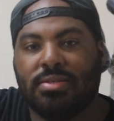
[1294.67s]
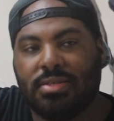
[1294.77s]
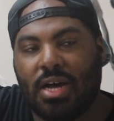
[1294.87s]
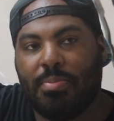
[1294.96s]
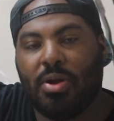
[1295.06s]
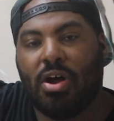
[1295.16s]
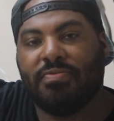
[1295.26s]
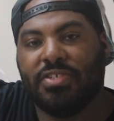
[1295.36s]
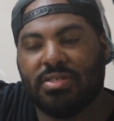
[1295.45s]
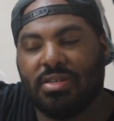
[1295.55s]
top it off
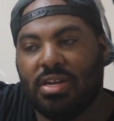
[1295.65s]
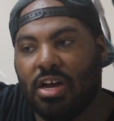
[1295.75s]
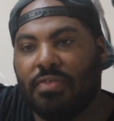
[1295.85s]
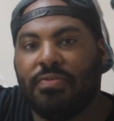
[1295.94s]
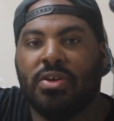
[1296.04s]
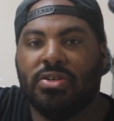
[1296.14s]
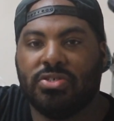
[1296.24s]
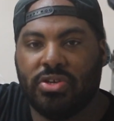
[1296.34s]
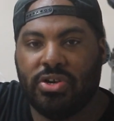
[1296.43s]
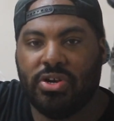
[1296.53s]
just enough
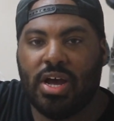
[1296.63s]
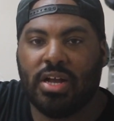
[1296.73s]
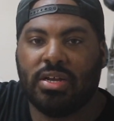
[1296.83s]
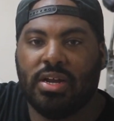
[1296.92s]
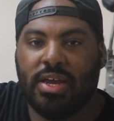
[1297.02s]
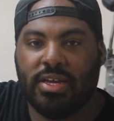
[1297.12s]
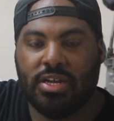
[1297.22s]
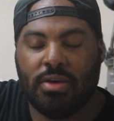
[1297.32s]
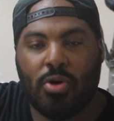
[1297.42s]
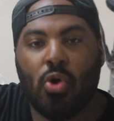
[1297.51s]
so you're not going to
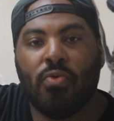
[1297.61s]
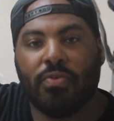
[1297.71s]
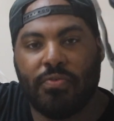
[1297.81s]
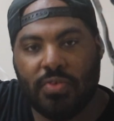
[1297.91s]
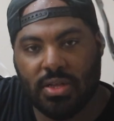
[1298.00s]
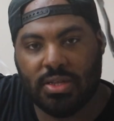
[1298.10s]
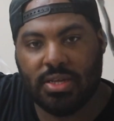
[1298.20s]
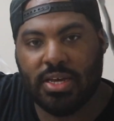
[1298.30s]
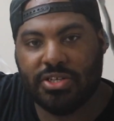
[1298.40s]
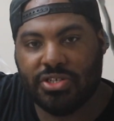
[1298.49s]
end up overfilling
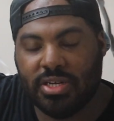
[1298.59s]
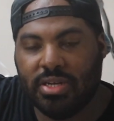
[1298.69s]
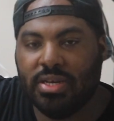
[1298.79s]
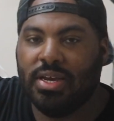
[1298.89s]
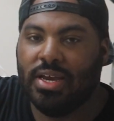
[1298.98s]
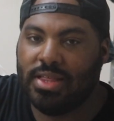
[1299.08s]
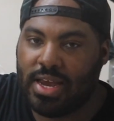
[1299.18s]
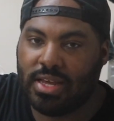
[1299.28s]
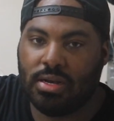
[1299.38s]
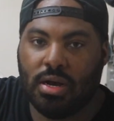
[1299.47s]
the engine, and
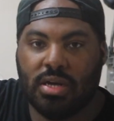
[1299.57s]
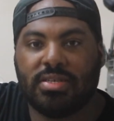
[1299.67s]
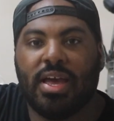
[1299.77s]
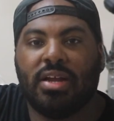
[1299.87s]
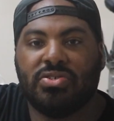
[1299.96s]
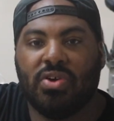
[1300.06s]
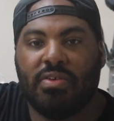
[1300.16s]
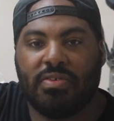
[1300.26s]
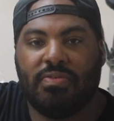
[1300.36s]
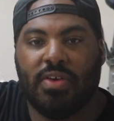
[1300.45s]
that can cause
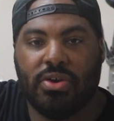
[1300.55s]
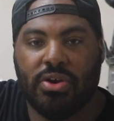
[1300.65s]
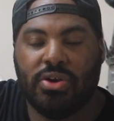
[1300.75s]
catastrophic failure.